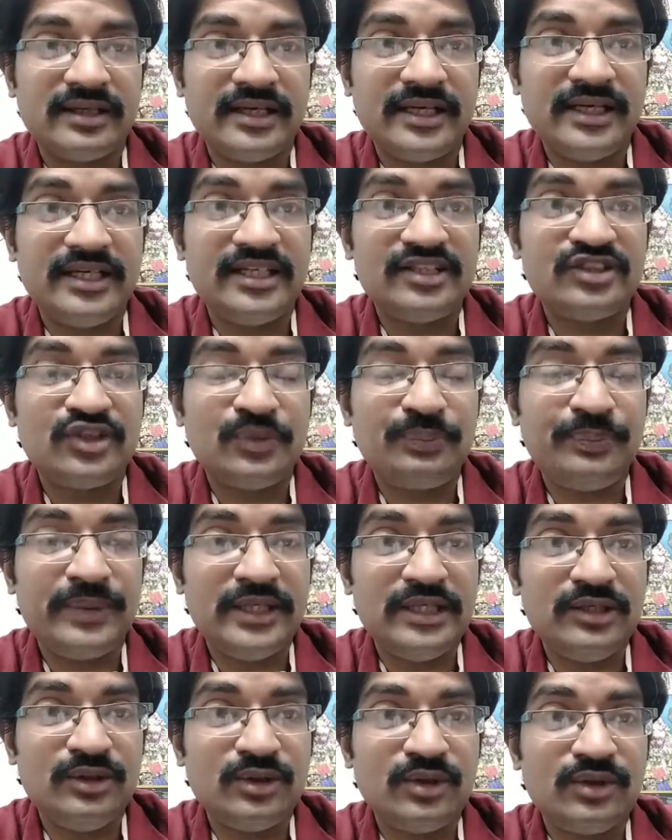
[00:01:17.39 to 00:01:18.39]
It is a
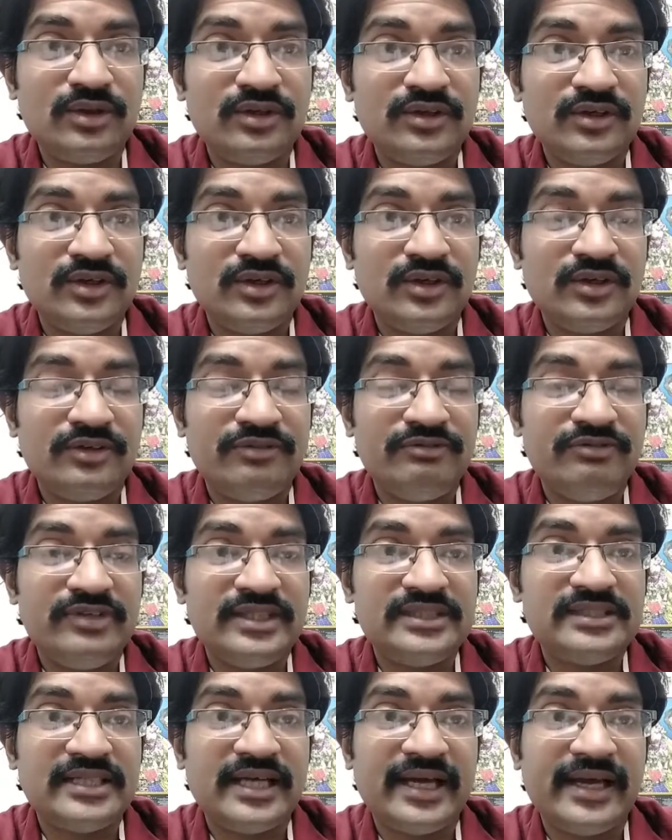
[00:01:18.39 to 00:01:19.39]
pillow which
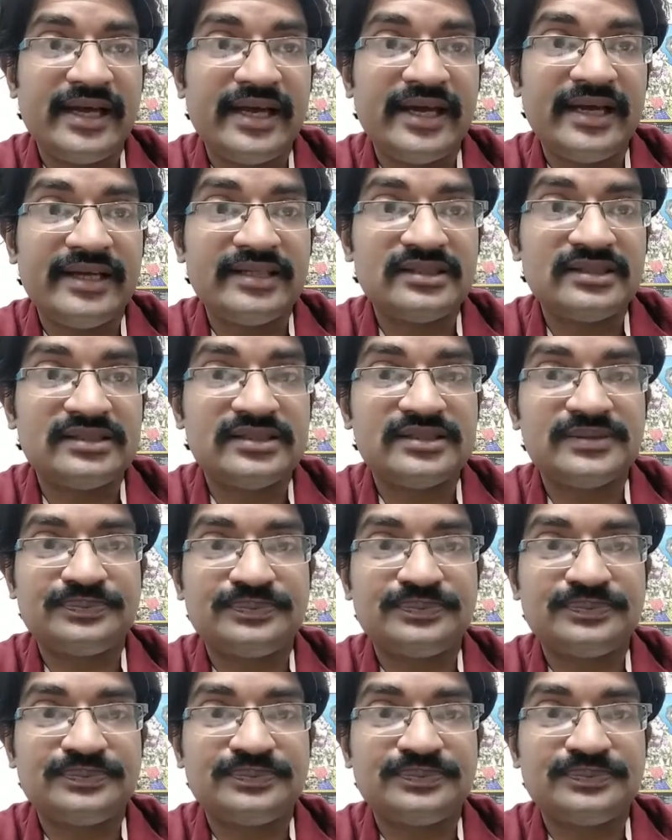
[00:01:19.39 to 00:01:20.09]
has